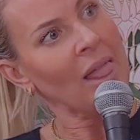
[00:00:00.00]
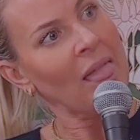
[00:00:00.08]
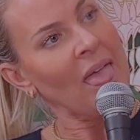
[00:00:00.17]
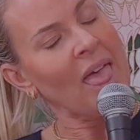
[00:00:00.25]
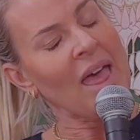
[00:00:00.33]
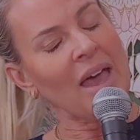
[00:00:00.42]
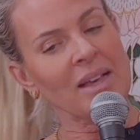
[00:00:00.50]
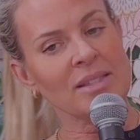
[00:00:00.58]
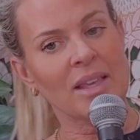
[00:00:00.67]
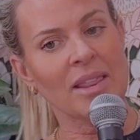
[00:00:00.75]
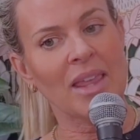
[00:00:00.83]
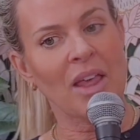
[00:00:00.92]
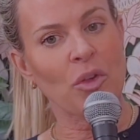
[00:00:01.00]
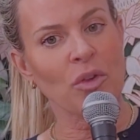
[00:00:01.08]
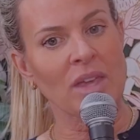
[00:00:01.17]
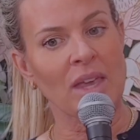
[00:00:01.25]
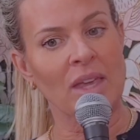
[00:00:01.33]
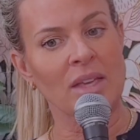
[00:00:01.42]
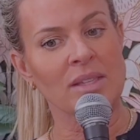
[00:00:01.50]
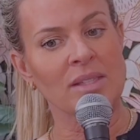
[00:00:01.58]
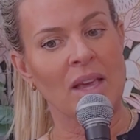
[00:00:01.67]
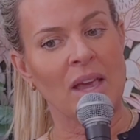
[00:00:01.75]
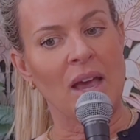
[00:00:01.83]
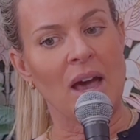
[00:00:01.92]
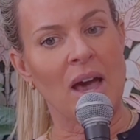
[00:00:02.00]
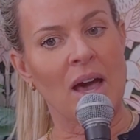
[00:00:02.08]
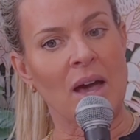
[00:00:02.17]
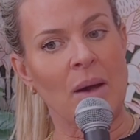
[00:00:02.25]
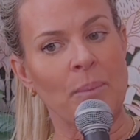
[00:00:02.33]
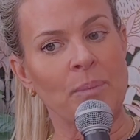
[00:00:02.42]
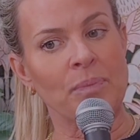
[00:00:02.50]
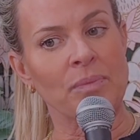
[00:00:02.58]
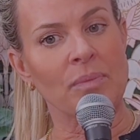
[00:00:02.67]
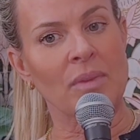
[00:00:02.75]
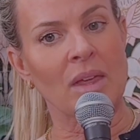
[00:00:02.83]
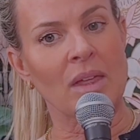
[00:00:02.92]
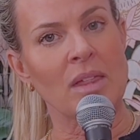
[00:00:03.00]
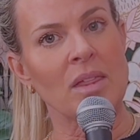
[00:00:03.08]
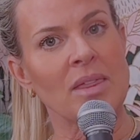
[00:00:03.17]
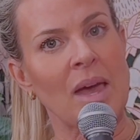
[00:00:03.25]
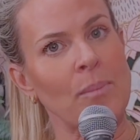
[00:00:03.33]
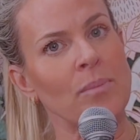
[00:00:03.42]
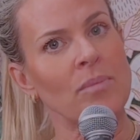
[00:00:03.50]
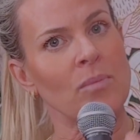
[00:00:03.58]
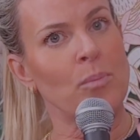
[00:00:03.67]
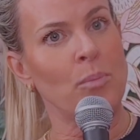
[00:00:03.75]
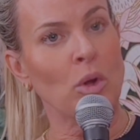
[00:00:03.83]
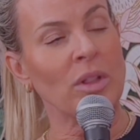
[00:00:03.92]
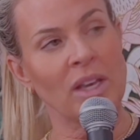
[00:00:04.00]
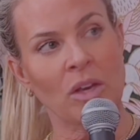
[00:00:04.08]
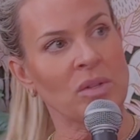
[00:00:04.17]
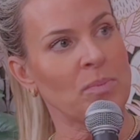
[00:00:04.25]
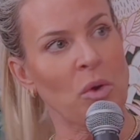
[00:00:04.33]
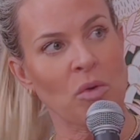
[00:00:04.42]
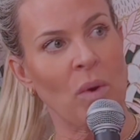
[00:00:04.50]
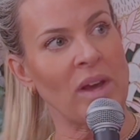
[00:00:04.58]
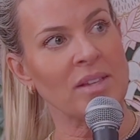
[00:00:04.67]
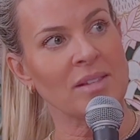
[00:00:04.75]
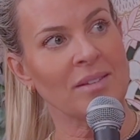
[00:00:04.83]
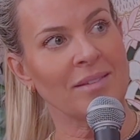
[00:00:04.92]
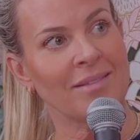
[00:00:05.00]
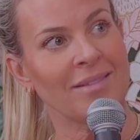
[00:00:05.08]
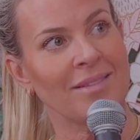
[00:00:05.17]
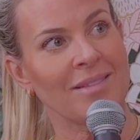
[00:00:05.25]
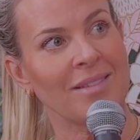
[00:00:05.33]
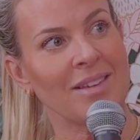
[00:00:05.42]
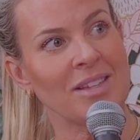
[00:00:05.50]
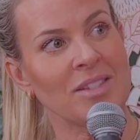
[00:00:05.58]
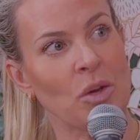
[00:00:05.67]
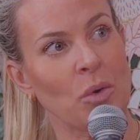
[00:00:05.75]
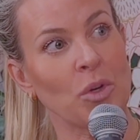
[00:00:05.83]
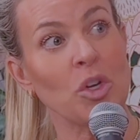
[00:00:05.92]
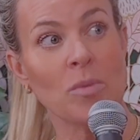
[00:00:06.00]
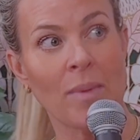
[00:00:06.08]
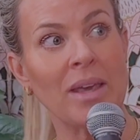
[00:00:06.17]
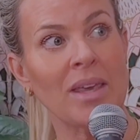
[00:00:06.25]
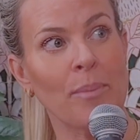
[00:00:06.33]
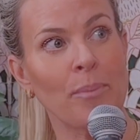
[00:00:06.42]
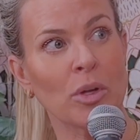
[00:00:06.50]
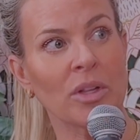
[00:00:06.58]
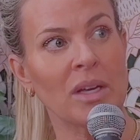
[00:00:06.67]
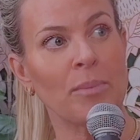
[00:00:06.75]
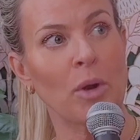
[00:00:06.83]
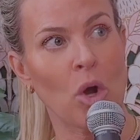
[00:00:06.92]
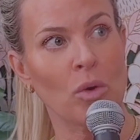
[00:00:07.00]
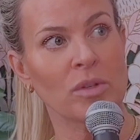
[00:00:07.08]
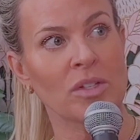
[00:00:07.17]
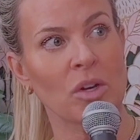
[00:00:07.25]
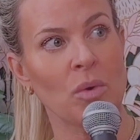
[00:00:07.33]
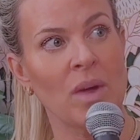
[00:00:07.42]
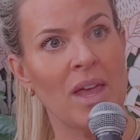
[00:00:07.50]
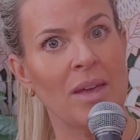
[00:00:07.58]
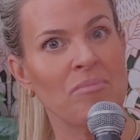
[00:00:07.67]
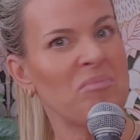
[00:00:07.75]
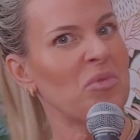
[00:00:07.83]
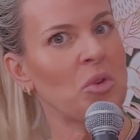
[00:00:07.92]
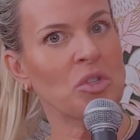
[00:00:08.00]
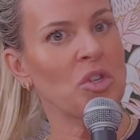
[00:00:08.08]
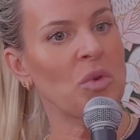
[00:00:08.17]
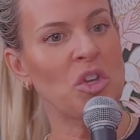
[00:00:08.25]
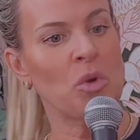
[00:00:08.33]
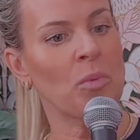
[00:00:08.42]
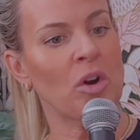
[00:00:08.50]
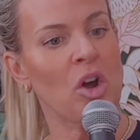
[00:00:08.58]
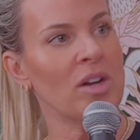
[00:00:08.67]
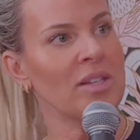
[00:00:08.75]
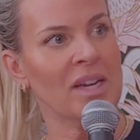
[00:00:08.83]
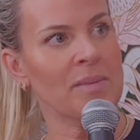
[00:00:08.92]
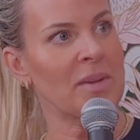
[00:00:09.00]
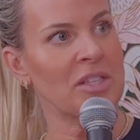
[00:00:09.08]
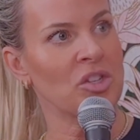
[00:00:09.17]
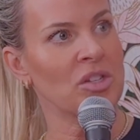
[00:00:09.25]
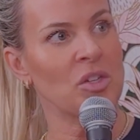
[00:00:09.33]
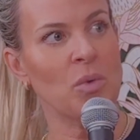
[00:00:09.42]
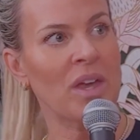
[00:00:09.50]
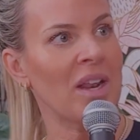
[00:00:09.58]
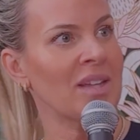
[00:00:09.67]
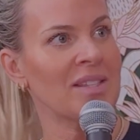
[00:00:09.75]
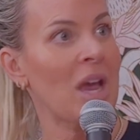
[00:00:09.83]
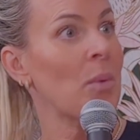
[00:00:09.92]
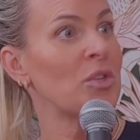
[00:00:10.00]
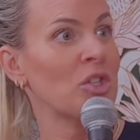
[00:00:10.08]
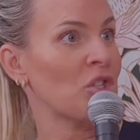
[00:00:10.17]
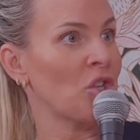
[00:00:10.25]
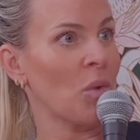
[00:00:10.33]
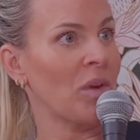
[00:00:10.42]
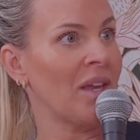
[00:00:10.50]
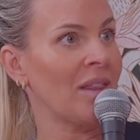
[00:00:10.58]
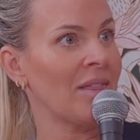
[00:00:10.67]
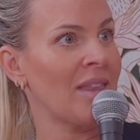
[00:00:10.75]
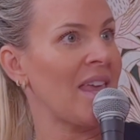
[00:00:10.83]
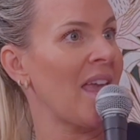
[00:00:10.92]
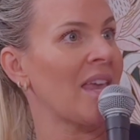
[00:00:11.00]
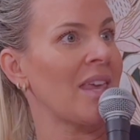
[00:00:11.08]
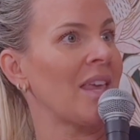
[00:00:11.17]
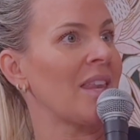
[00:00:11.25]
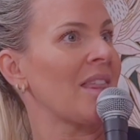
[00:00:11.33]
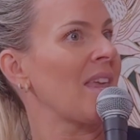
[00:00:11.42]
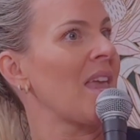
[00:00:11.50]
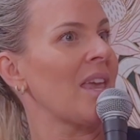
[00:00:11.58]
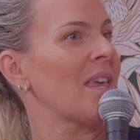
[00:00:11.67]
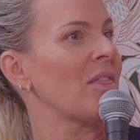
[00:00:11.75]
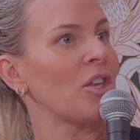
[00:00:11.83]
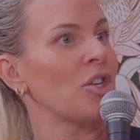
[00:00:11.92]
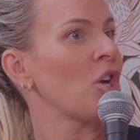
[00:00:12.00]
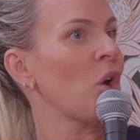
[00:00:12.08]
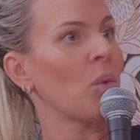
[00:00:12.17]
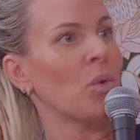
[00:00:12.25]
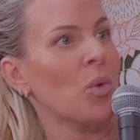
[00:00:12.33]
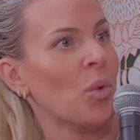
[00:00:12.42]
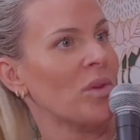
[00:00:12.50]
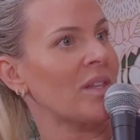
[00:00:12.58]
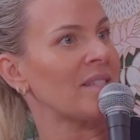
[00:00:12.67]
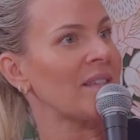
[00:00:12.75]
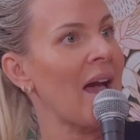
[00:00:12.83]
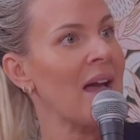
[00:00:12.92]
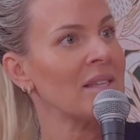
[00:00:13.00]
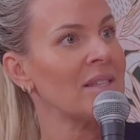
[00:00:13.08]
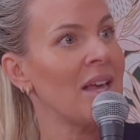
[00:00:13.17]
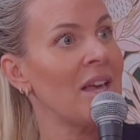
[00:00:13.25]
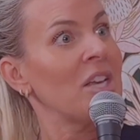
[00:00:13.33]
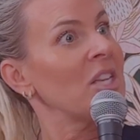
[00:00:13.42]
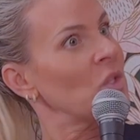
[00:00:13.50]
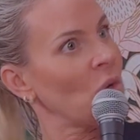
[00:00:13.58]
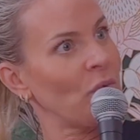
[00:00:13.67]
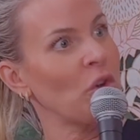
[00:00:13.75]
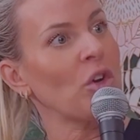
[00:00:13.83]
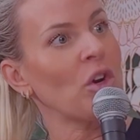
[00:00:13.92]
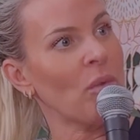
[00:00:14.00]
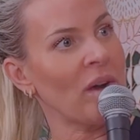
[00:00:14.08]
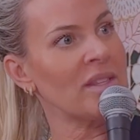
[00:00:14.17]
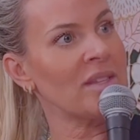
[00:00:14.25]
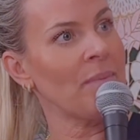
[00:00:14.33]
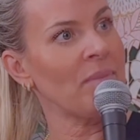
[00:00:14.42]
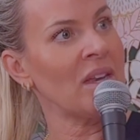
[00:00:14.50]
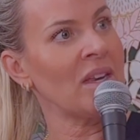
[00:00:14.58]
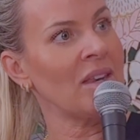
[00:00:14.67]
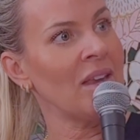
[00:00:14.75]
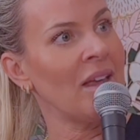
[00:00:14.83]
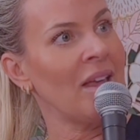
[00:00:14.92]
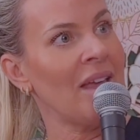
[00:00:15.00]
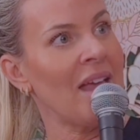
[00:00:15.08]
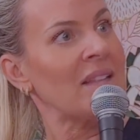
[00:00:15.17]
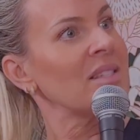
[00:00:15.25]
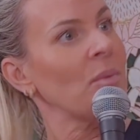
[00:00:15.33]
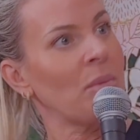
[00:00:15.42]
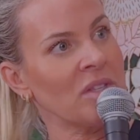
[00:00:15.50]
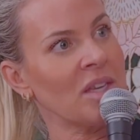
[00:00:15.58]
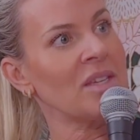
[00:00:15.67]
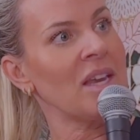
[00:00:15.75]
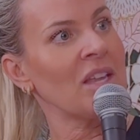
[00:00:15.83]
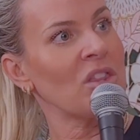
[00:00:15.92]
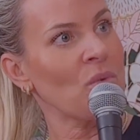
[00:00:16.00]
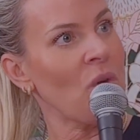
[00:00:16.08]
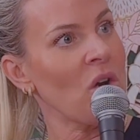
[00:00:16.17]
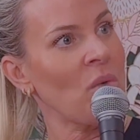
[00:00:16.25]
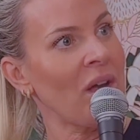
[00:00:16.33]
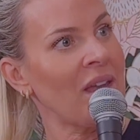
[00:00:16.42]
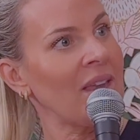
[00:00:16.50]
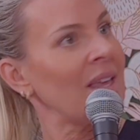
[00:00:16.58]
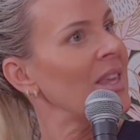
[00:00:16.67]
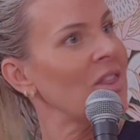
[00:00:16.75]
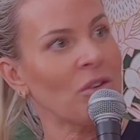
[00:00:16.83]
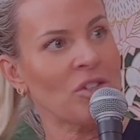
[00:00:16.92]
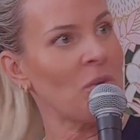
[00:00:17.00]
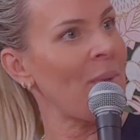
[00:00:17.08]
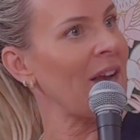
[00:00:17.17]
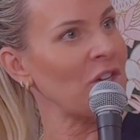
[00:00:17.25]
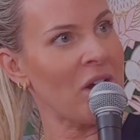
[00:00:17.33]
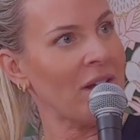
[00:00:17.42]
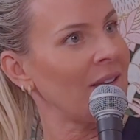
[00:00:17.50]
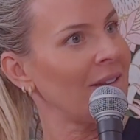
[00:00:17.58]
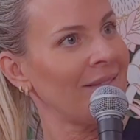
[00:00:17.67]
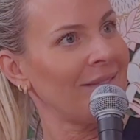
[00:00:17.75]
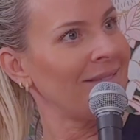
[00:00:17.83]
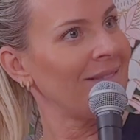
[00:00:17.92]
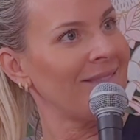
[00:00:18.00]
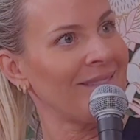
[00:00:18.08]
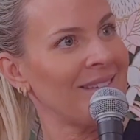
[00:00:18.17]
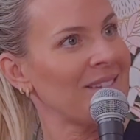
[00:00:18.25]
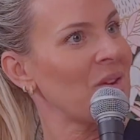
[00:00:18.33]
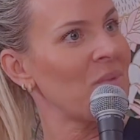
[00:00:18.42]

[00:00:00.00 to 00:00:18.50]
Yeah. I said, the other thing is that bullying goes both ways. So you might get bullied, but also there's no humor on text messages. You cannot say I was just joking. They can't get the tone or the sass. So if you're going to write something and someone's going to take it the wrong way, there's no backtracking. Yeah. So